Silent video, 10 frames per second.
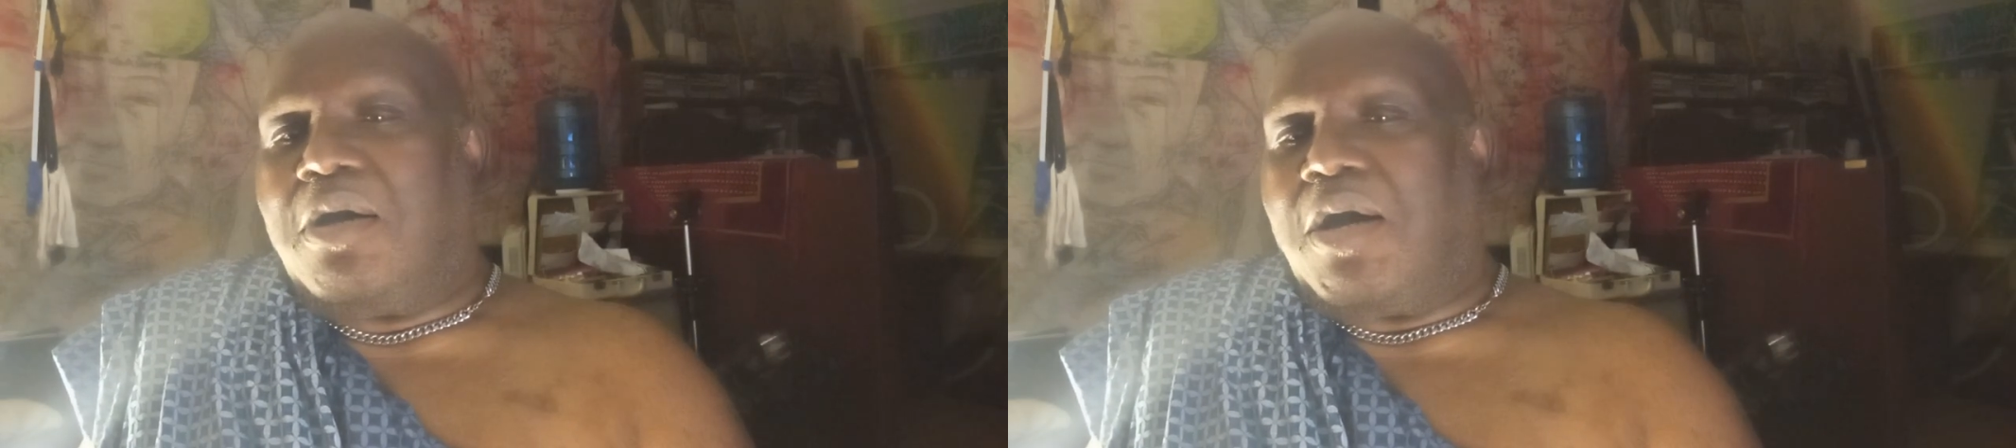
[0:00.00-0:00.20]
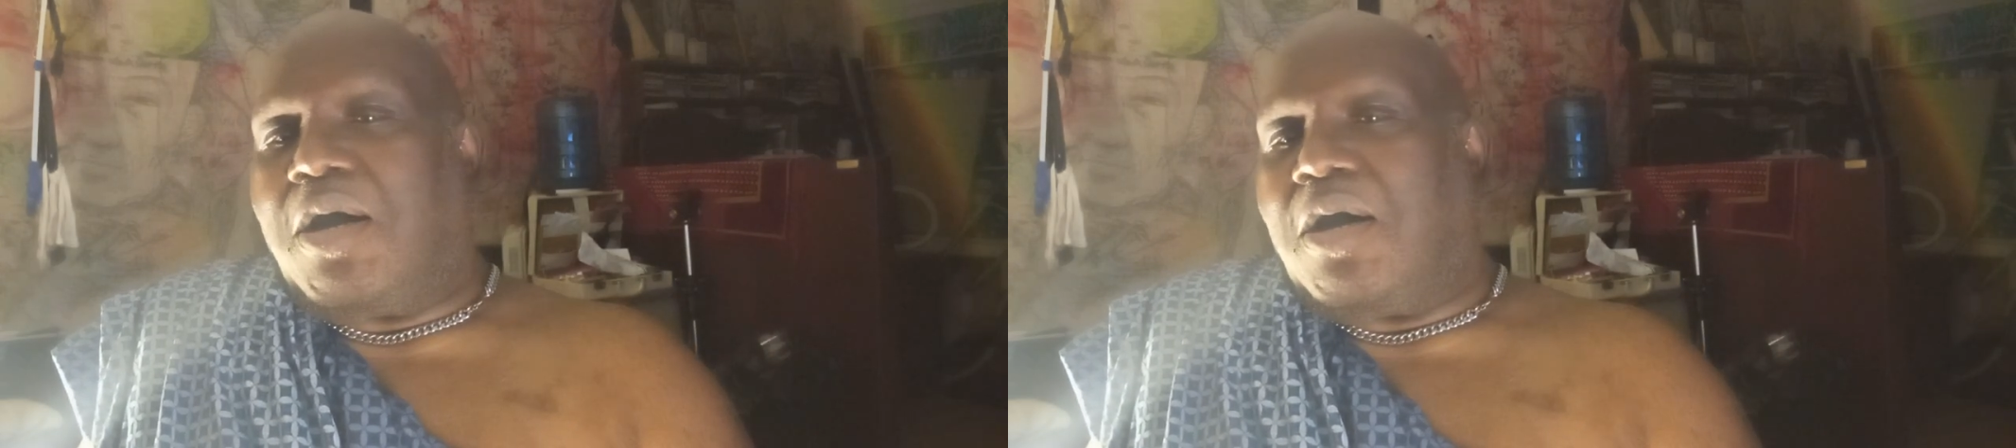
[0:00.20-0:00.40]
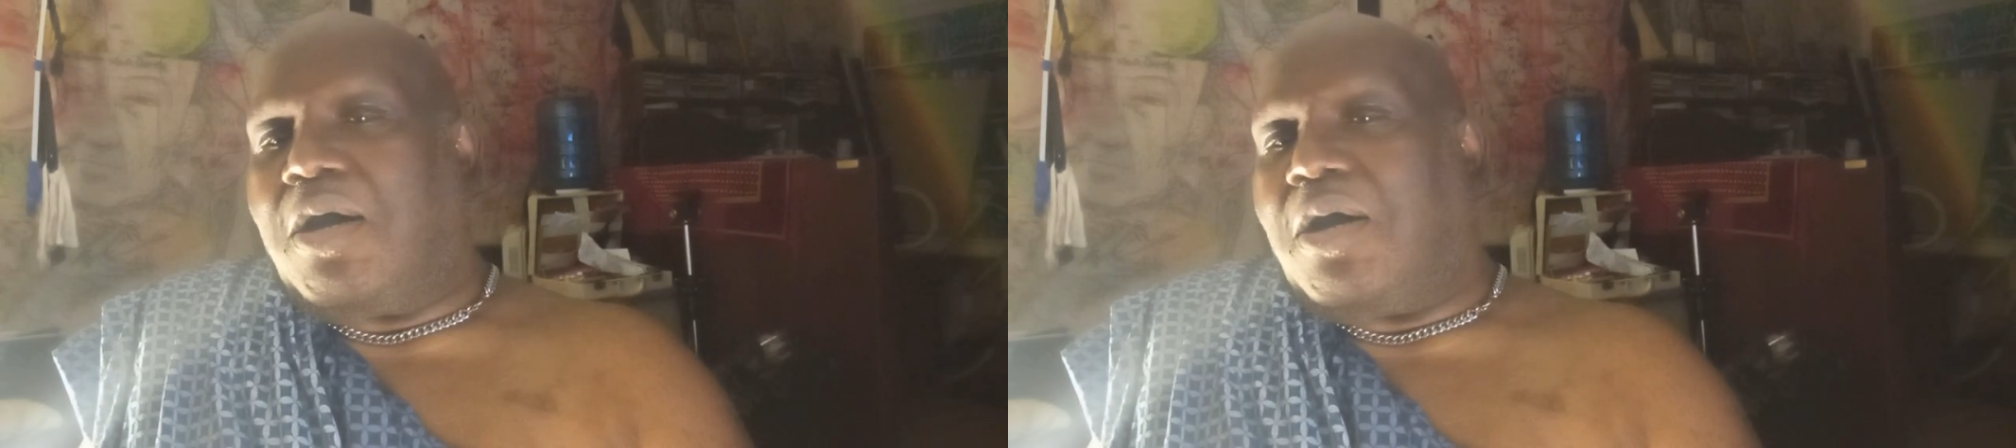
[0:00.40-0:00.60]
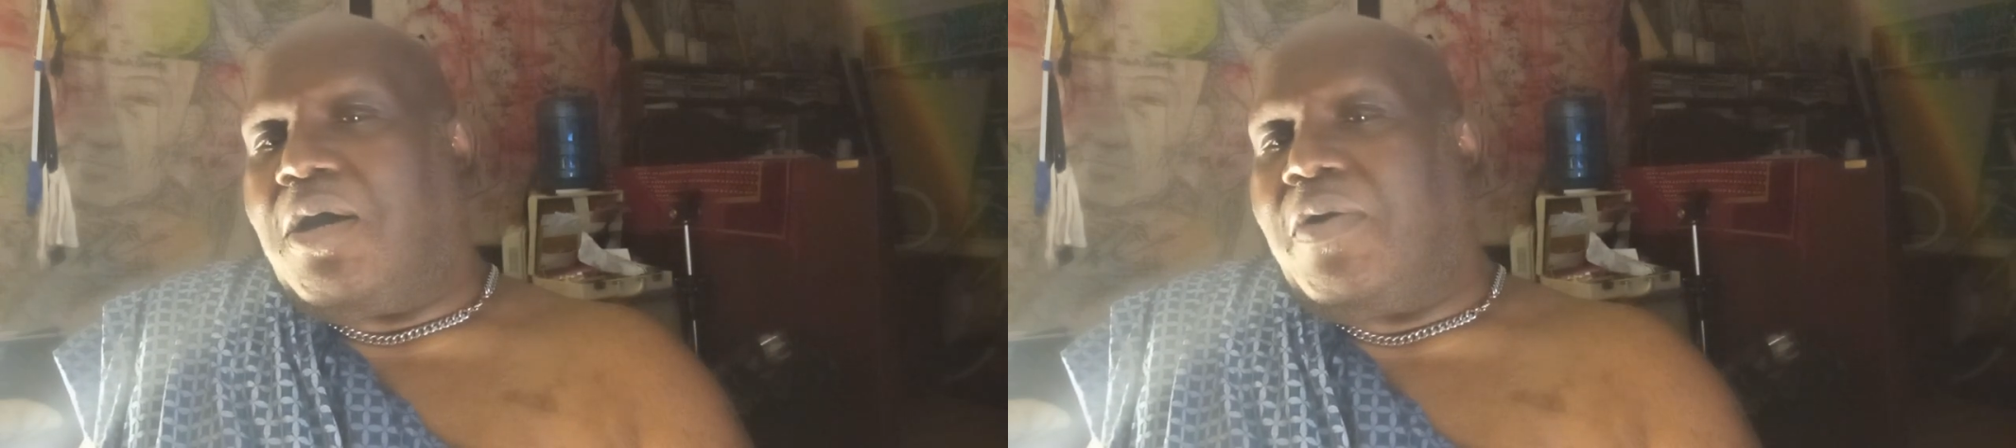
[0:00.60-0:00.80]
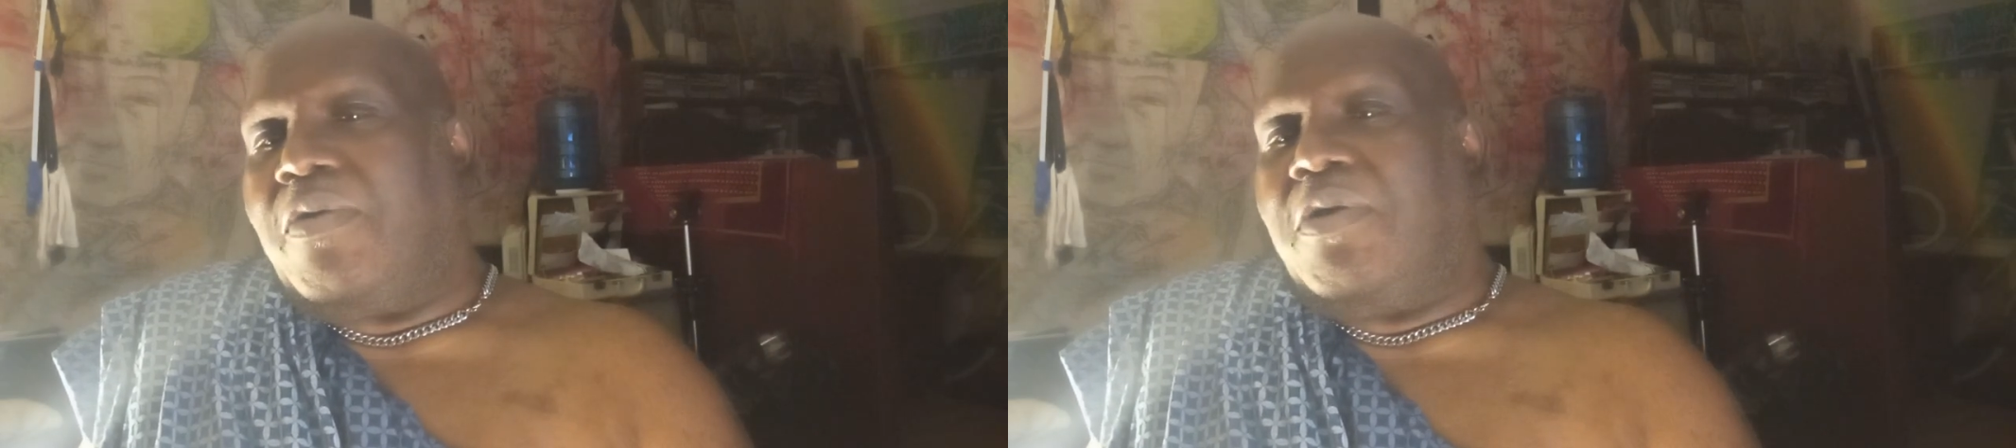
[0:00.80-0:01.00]

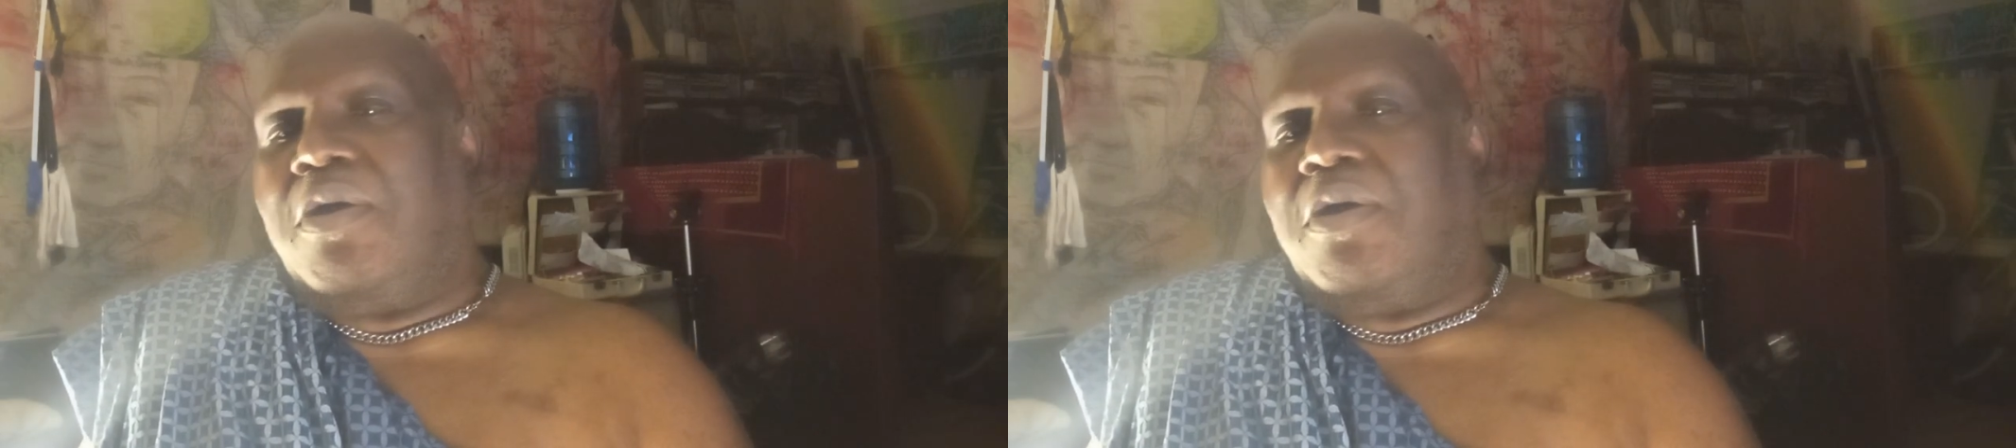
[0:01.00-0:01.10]
Kaneli